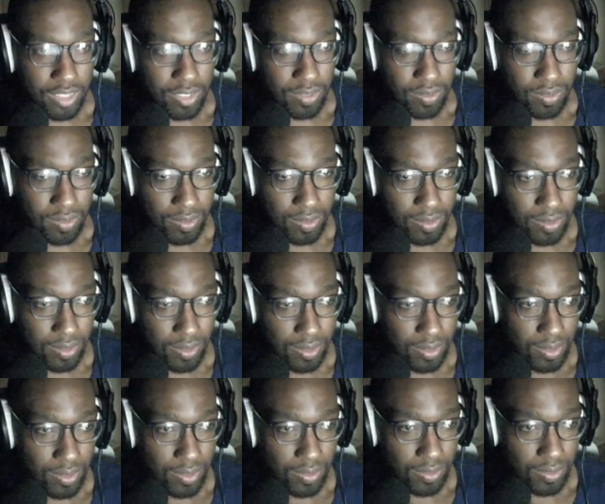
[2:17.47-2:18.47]

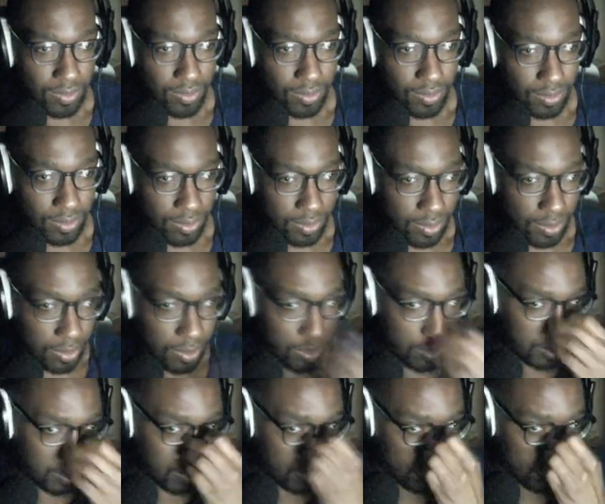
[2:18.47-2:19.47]

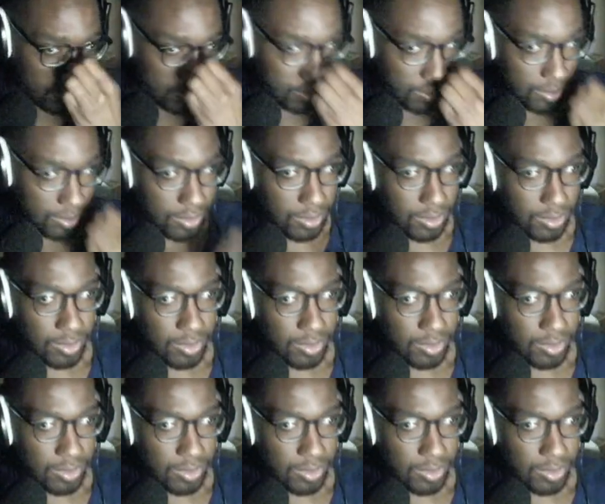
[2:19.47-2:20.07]
(silence)